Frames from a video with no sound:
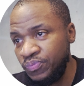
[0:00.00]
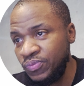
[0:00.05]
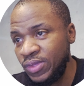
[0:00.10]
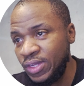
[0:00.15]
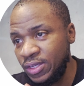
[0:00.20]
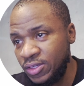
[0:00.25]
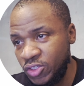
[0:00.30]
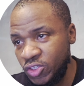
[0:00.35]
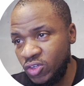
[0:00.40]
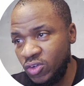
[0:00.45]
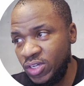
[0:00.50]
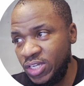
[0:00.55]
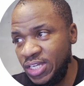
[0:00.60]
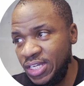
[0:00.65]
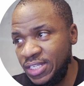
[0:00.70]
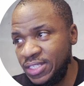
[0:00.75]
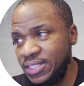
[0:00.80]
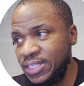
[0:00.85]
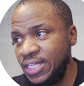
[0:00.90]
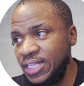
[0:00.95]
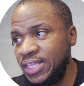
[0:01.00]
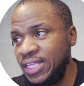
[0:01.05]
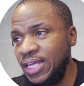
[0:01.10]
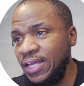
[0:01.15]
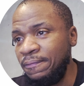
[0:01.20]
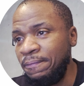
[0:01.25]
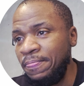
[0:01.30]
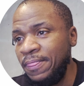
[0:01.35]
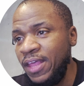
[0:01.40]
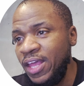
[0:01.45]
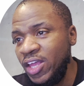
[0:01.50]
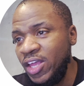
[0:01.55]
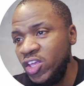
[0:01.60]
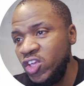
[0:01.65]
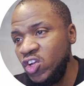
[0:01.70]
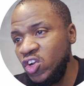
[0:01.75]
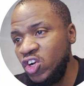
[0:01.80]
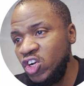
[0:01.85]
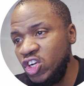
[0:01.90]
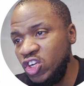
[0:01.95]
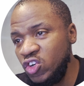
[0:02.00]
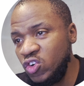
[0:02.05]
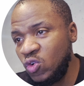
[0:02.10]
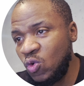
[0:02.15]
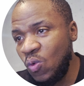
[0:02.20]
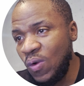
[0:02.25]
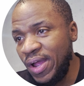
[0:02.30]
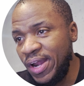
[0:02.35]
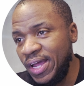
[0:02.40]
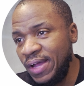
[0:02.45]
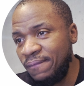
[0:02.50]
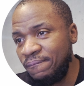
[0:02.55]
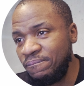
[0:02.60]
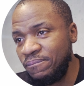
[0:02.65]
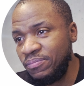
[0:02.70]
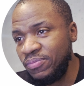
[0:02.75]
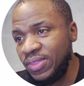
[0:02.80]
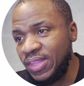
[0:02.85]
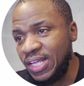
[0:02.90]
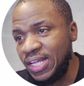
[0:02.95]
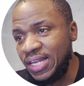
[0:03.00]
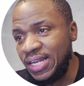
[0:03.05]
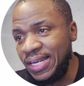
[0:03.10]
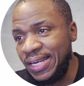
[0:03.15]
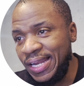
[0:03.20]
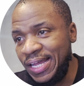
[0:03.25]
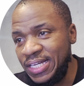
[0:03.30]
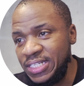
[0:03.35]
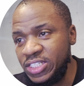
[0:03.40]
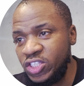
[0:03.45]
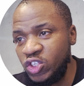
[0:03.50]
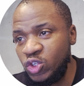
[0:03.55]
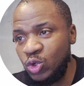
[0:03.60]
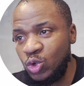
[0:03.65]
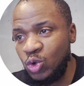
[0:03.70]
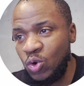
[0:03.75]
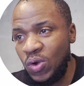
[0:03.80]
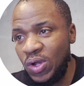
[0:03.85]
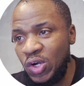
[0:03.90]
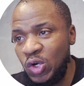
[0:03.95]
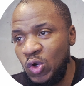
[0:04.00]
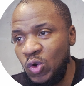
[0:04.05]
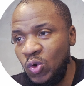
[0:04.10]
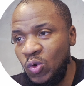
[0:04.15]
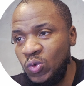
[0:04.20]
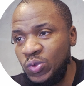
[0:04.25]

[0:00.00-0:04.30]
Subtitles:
So here's the thing. You look whether the last lower low,